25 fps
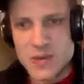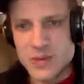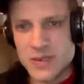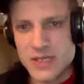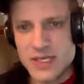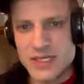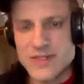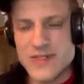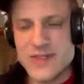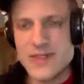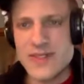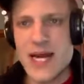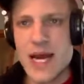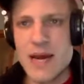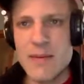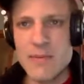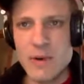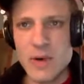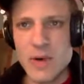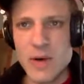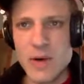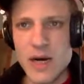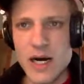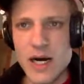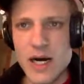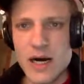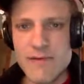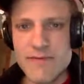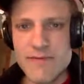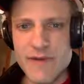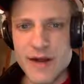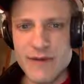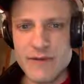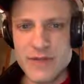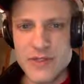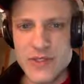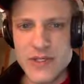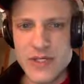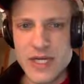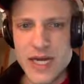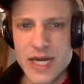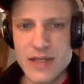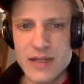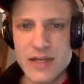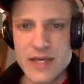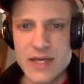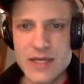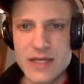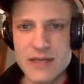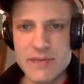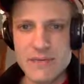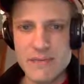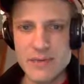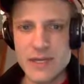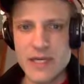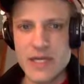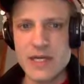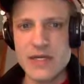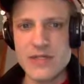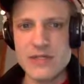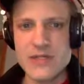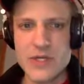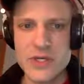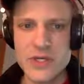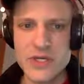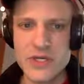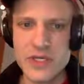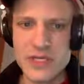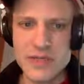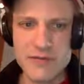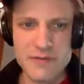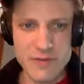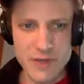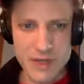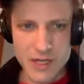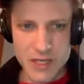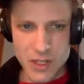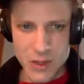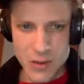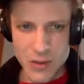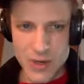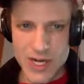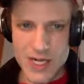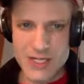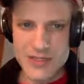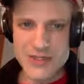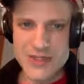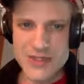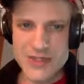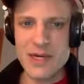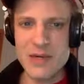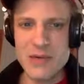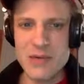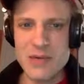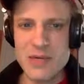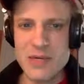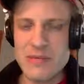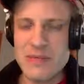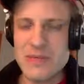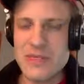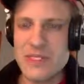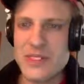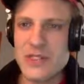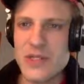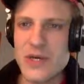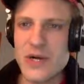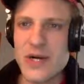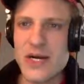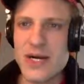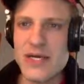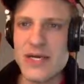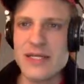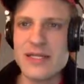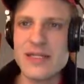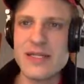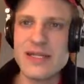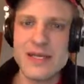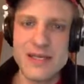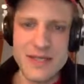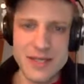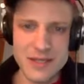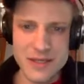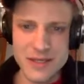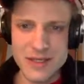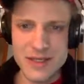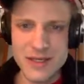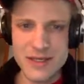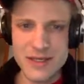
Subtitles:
get to combo off, I've still got like an alternative. Whereas like I don't want to be drawing like in the